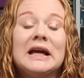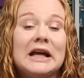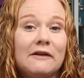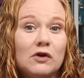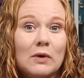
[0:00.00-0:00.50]

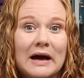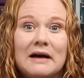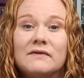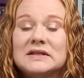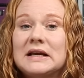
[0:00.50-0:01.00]
If you
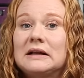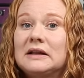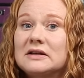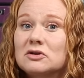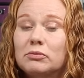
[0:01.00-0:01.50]
have, say, a
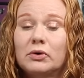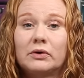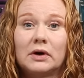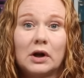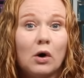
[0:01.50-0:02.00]
laser
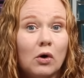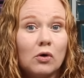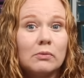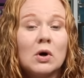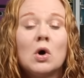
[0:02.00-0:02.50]
printer at
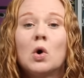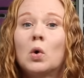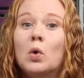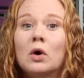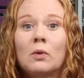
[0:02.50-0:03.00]
home
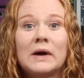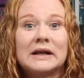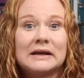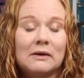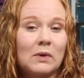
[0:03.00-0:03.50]
or a way
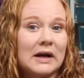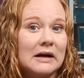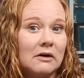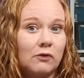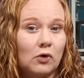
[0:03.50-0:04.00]
to get one
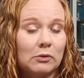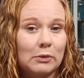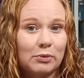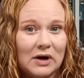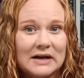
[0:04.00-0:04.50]
at an
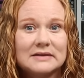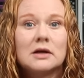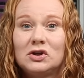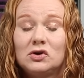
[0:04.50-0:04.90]
affordable price,